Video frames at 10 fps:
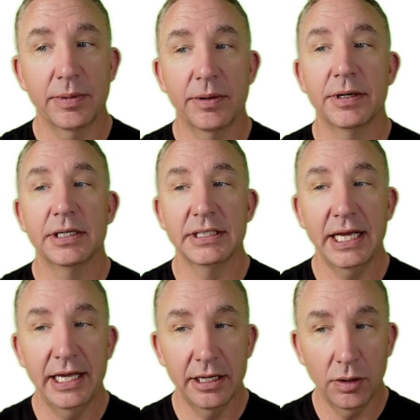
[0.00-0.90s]
Remember, as they
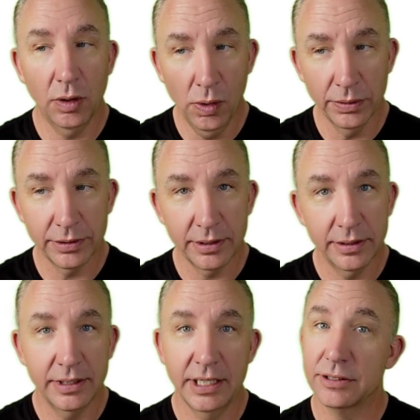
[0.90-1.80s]
get older,
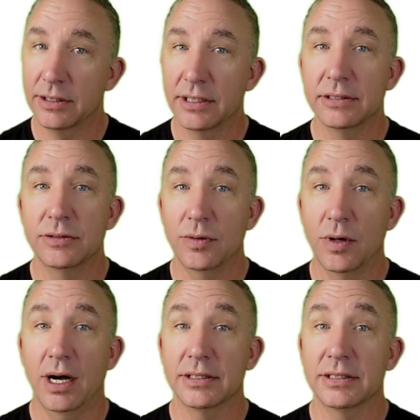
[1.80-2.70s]
they turn into
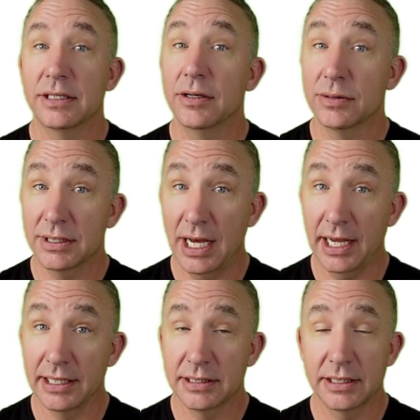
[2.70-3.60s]

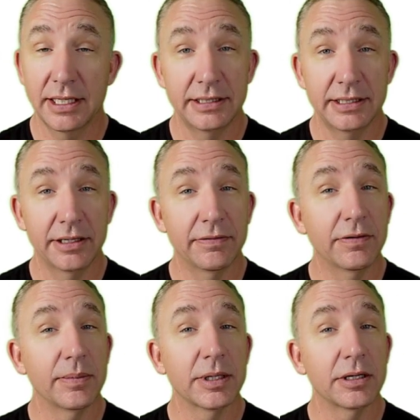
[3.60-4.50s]
osteocytes, and they tend to
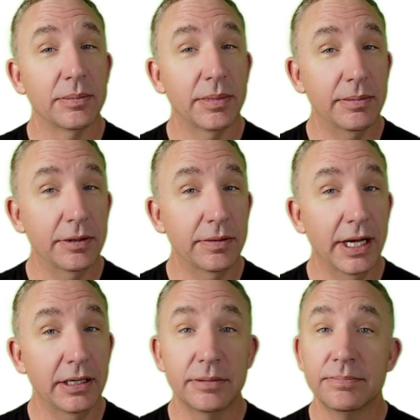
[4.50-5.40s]
form a little bubble
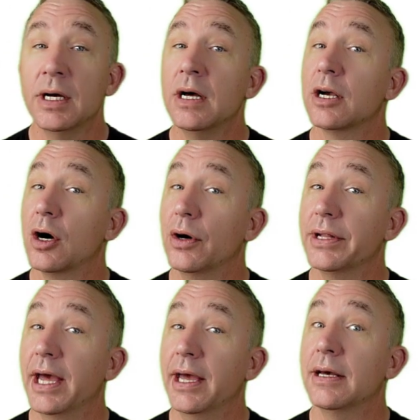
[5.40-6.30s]
around them
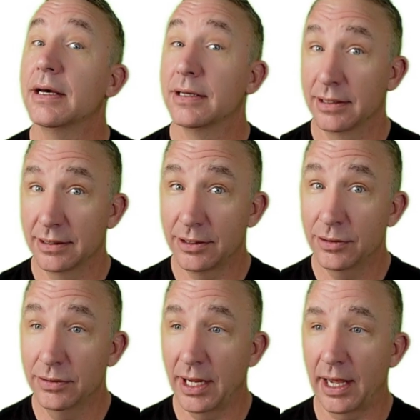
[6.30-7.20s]
called a
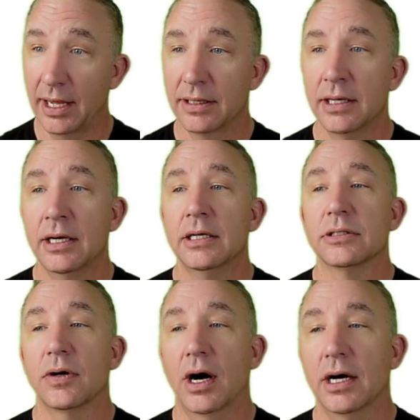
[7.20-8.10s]
lacunae.
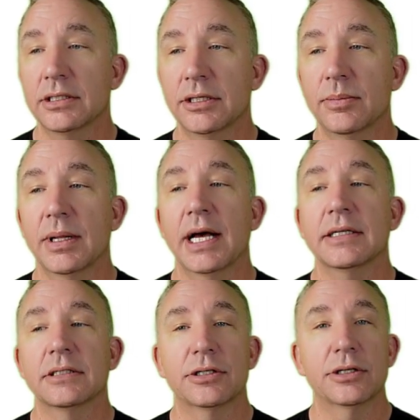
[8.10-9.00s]
So
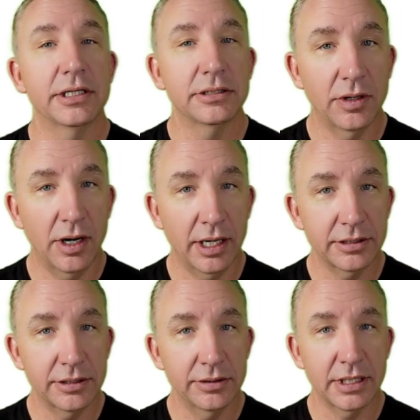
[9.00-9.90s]
osteoblasts turn into
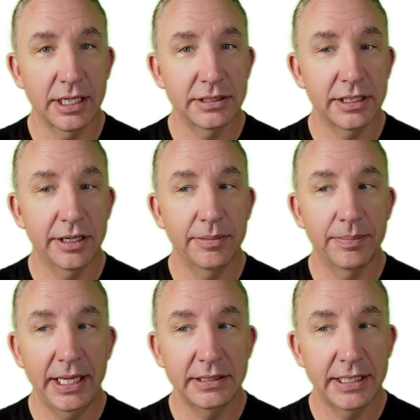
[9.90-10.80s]
osteocytes to help
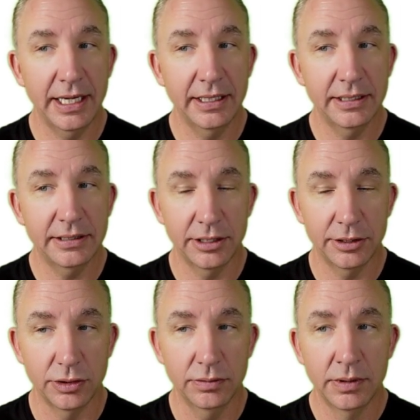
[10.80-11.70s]
maintain the
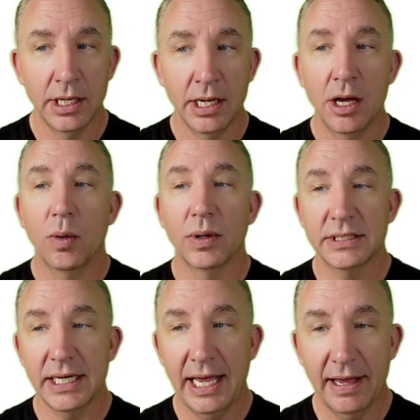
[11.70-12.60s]
tissue.
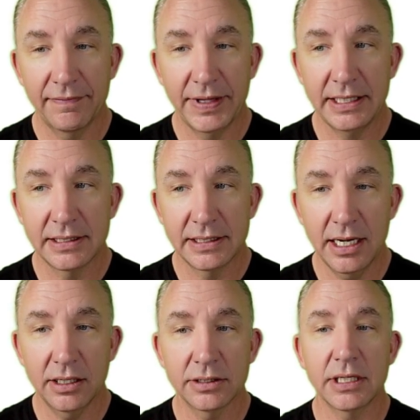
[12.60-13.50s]
Once I have these
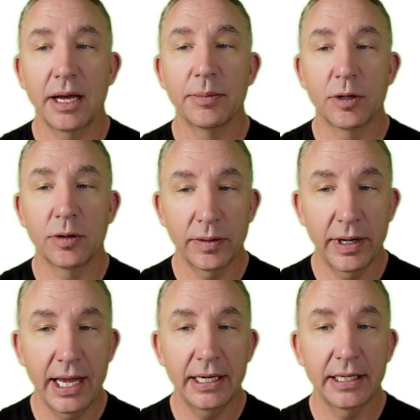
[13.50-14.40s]
cells, I'm
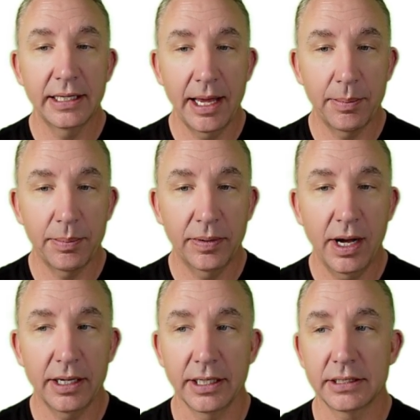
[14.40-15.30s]
creating that
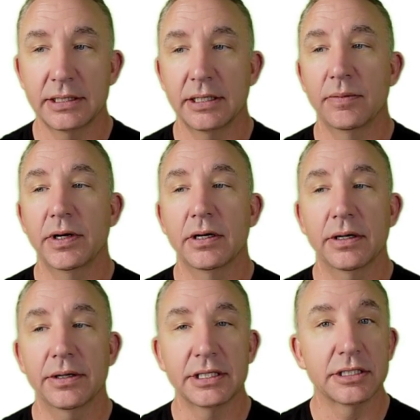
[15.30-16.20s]
product, and we
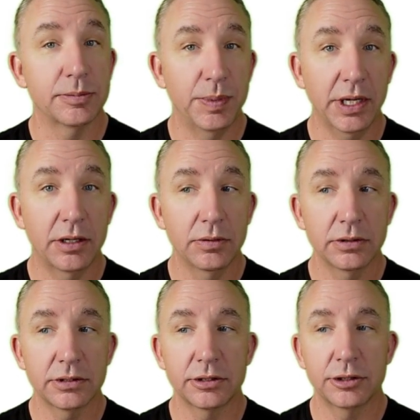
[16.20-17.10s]
call this
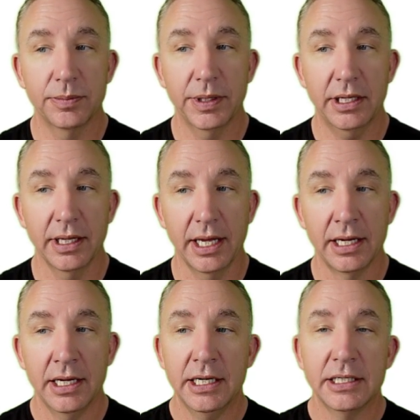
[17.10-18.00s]
spicules or trabeculae.
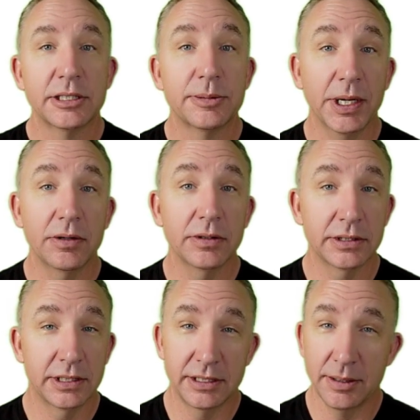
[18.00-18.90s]

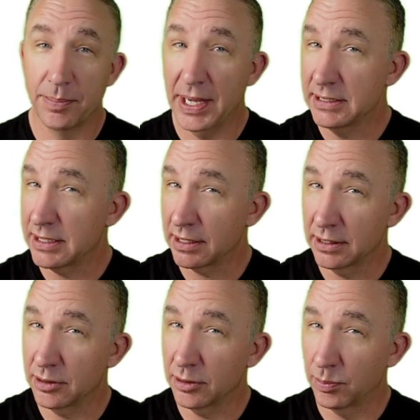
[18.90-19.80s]
Spicules is a basic
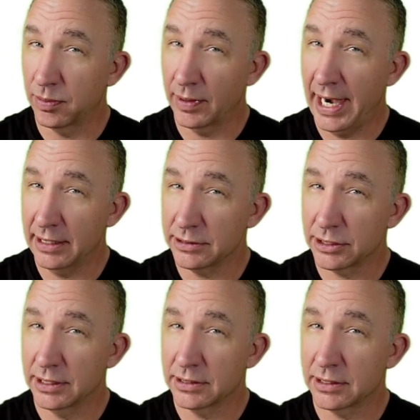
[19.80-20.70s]
little
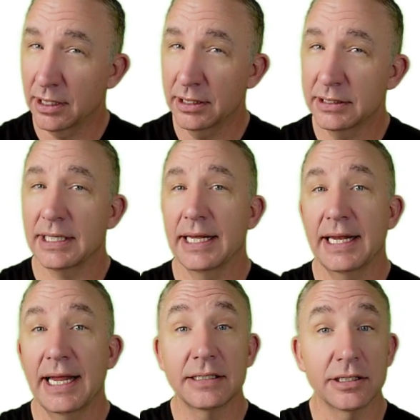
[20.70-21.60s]
branch that starts, and
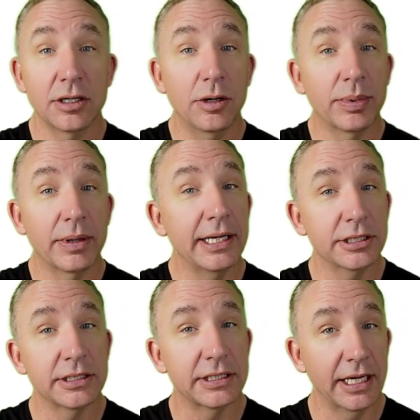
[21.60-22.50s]
as it all
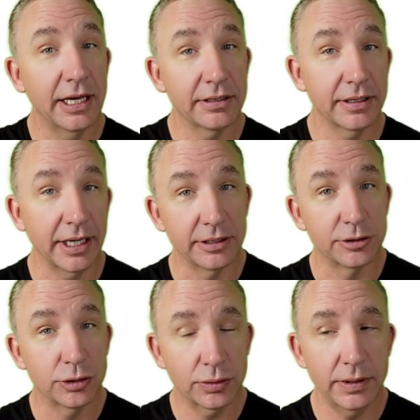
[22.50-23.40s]
branches together like a
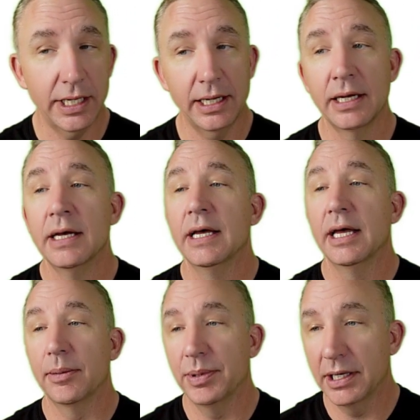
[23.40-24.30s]
tree,
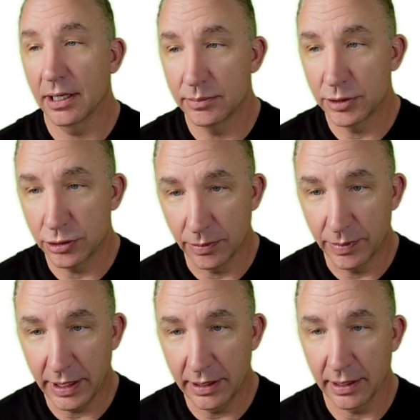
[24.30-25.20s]
it becomes
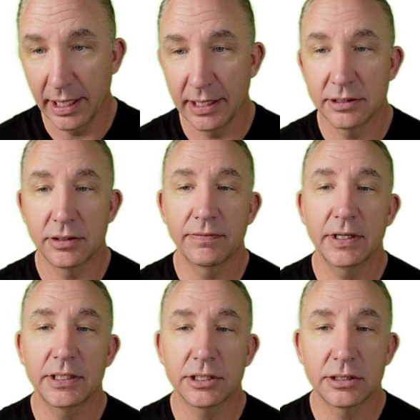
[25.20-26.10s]
trabeculae. So if
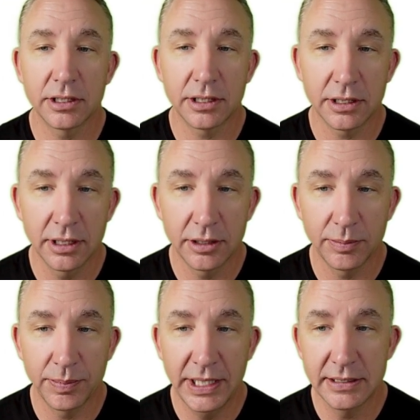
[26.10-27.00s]
I just took little
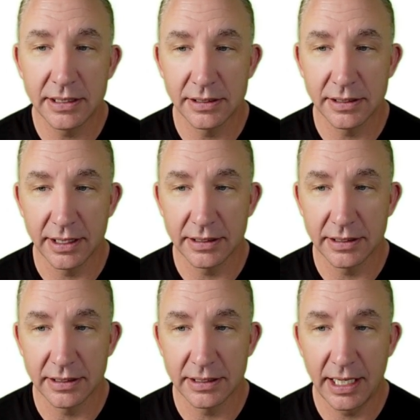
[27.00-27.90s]
pieces of this
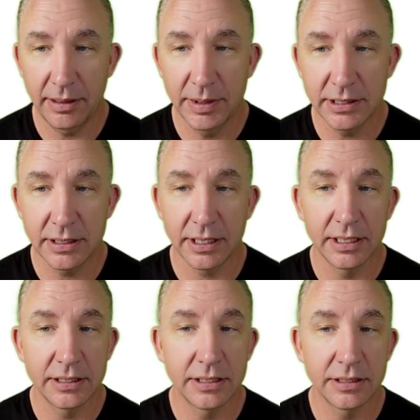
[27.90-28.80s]
in segments, like
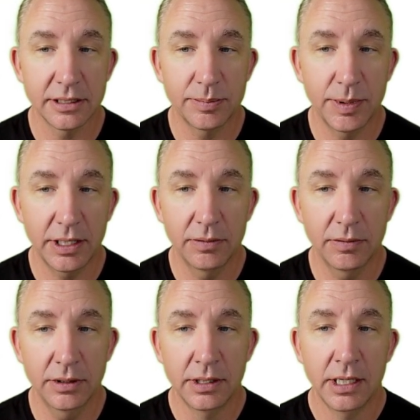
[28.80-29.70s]
this is a
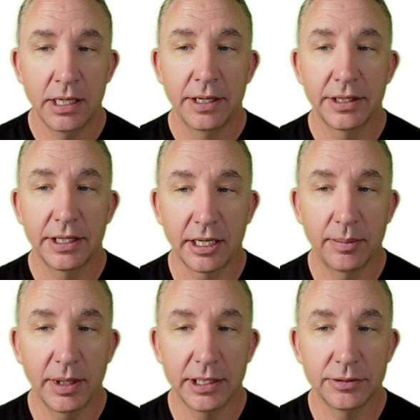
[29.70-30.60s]
spicule, that
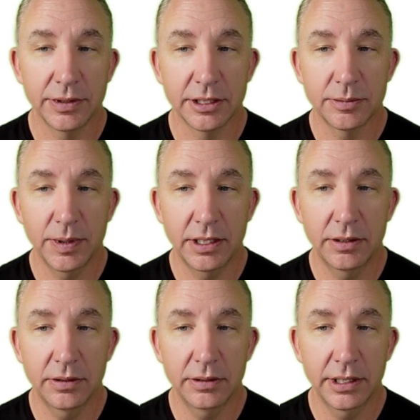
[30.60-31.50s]
combines with a
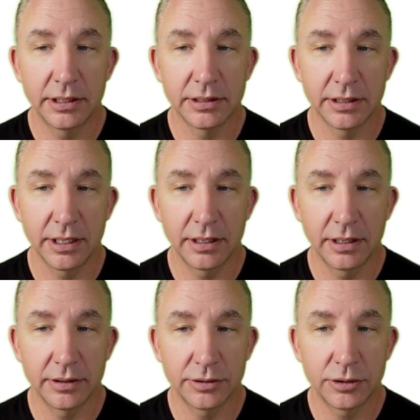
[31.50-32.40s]
spicule. Here's another
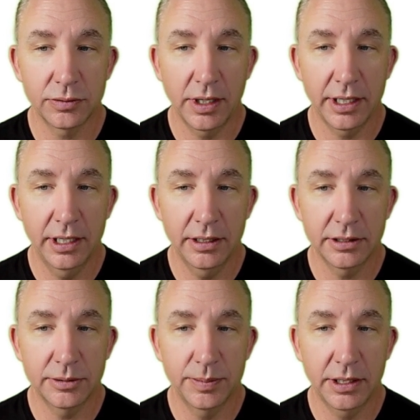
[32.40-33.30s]
little strut here, a
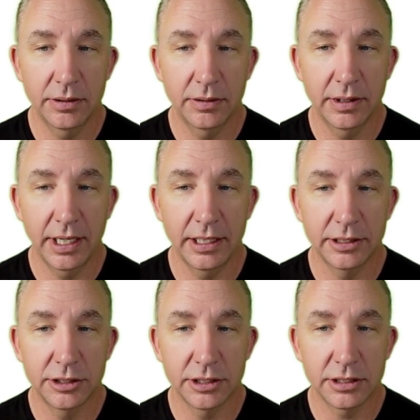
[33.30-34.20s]
spicule, and
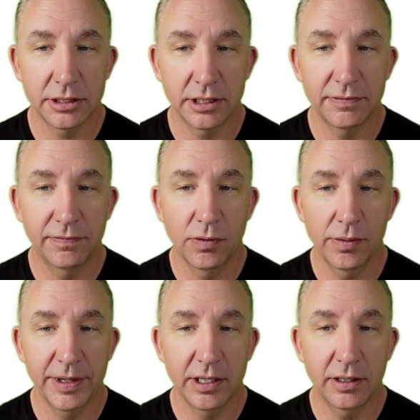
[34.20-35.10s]
it just starts
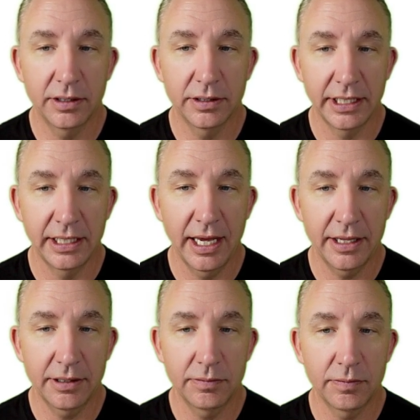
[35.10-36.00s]
forming all together,